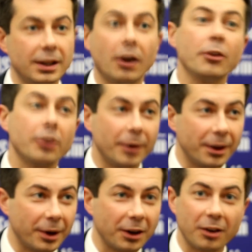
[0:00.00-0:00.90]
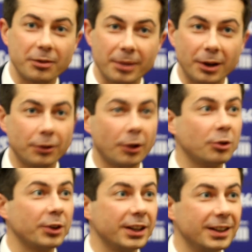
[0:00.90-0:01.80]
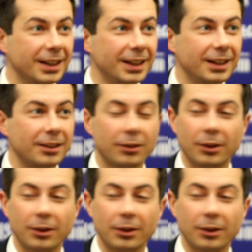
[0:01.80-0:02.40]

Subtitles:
That also, by the way, are often better socially. There's a